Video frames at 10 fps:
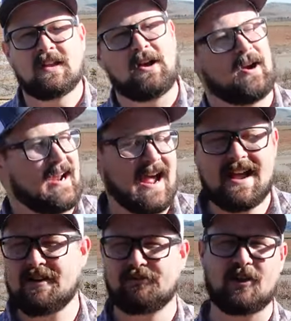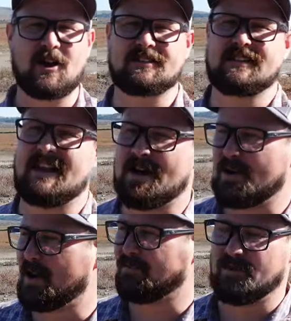All right, I have lost count
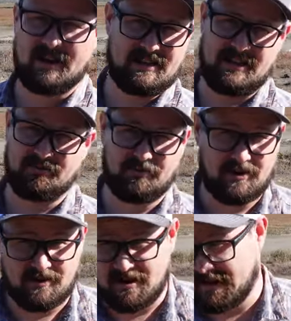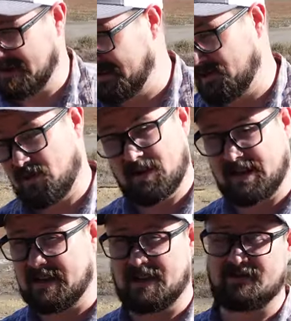of what gift we are on. I think we're on
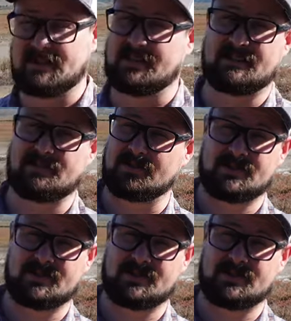like gift 6 or